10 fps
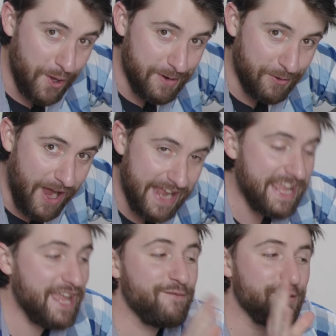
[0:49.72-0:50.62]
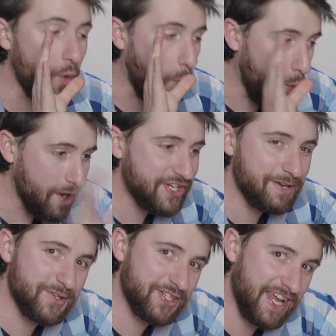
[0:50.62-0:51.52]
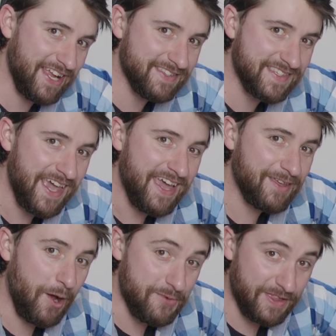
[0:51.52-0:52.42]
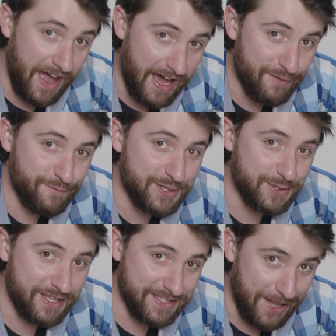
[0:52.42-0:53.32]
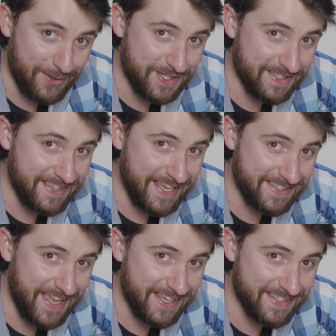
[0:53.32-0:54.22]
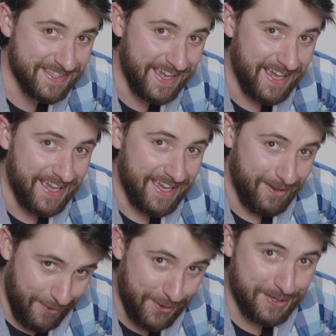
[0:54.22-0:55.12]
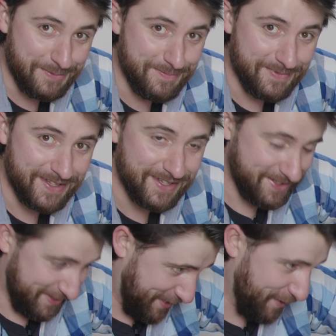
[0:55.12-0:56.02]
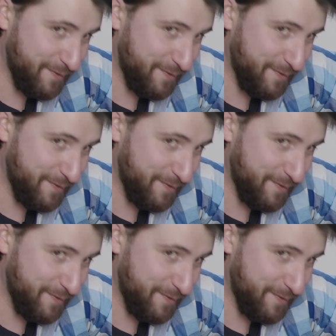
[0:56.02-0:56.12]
heard me right, even washing machines come with artificial intelligence these days. Welcome to the